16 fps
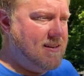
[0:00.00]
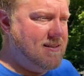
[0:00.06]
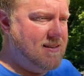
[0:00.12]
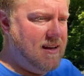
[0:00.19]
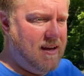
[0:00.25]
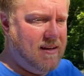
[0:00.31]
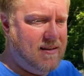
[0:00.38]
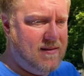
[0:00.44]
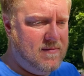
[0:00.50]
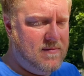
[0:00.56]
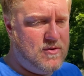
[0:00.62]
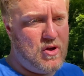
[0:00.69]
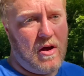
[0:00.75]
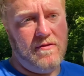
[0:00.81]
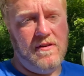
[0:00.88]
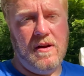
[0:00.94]
a
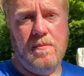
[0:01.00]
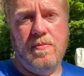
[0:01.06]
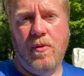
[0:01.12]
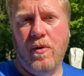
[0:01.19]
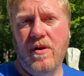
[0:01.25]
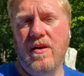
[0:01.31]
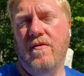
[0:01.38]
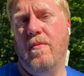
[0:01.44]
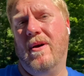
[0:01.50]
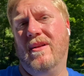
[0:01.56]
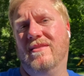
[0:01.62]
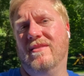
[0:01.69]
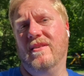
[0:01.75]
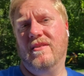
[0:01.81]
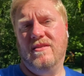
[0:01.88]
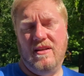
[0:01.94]
softening point of about
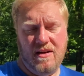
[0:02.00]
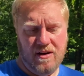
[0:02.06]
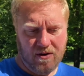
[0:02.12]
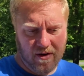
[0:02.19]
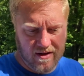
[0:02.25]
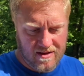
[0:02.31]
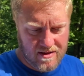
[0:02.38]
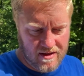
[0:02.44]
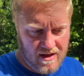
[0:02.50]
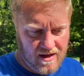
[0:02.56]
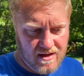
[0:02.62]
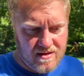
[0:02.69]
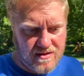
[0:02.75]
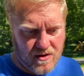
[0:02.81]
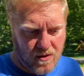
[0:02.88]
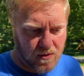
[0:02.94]
60 degrees C. So